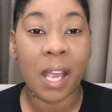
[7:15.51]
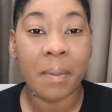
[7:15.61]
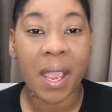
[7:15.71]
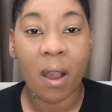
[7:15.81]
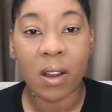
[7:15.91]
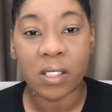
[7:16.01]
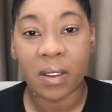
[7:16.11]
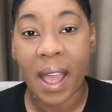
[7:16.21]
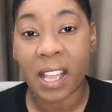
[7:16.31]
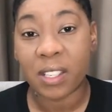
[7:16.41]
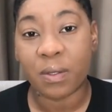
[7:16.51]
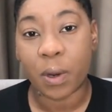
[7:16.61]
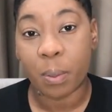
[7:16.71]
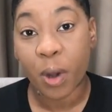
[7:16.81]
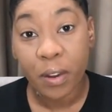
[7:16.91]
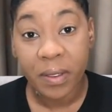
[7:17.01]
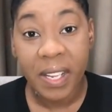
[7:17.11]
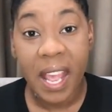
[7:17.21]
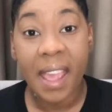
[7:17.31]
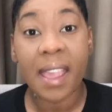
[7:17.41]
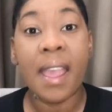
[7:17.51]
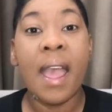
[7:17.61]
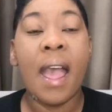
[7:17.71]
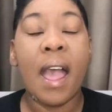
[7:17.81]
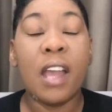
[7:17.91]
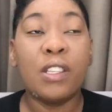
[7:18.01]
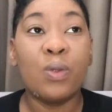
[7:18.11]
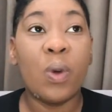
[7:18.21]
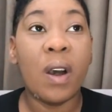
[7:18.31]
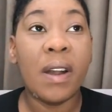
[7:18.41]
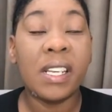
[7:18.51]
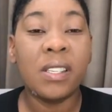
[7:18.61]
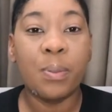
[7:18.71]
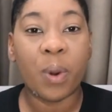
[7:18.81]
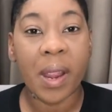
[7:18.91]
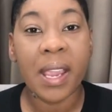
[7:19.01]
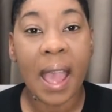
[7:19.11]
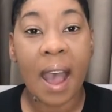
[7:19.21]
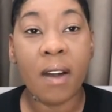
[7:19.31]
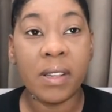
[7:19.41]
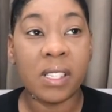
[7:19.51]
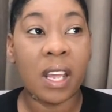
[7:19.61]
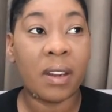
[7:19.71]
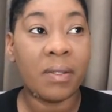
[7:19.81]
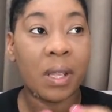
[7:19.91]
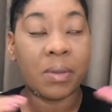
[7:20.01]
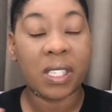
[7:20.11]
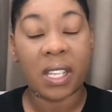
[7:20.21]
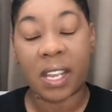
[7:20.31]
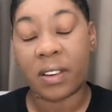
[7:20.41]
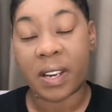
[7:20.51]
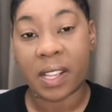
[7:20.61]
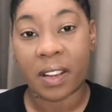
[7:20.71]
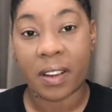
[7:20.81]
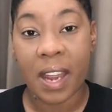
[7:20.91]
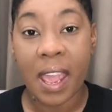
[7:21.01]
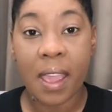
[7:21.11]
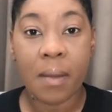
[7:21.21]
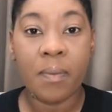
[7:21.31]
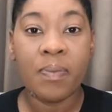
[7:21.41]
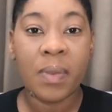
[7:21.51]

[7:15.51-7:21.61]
I may also ask for birthday as well as breakout instead of them just entering their name